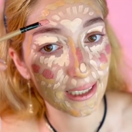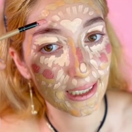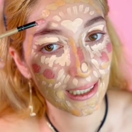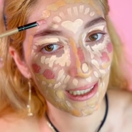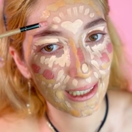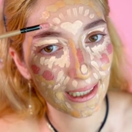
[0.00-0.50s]

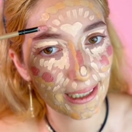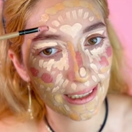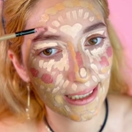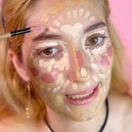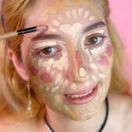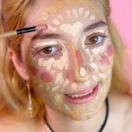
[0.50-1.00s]
gonna add
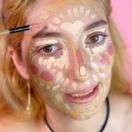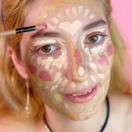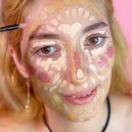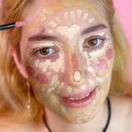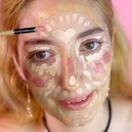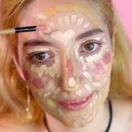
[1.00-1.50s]
a little
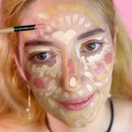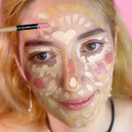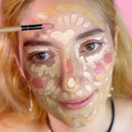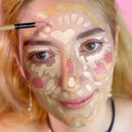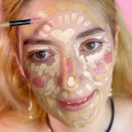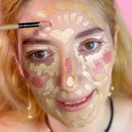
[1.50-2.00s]
bit of
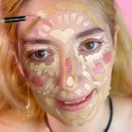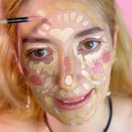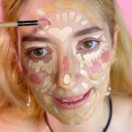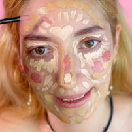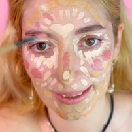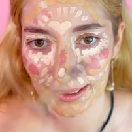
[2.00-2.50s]
pink
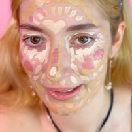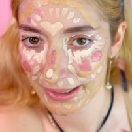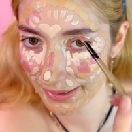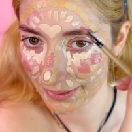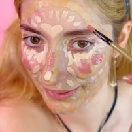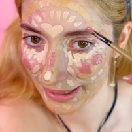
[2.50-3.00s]
here
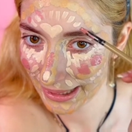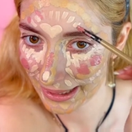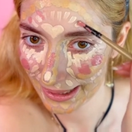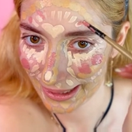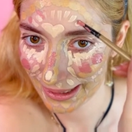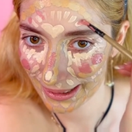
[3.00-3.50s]
too,
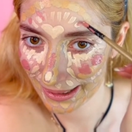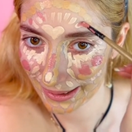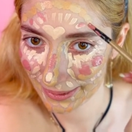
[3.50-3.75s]
because